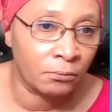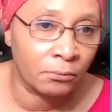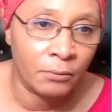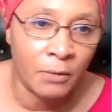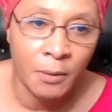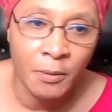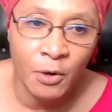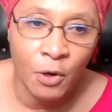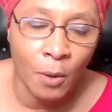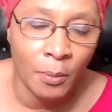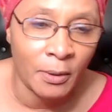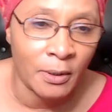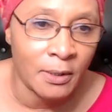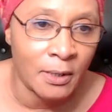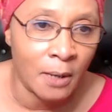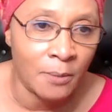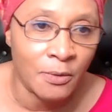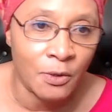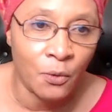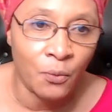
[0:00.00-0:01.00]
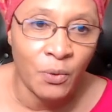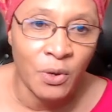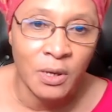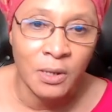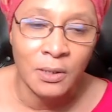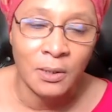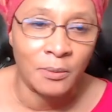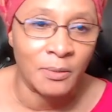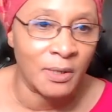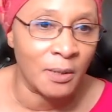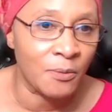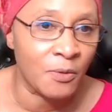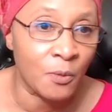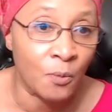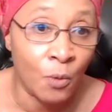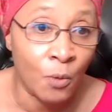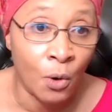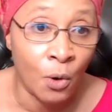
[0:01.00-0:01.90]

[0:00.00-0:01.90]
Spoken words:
a couple of times a week, sometimes more,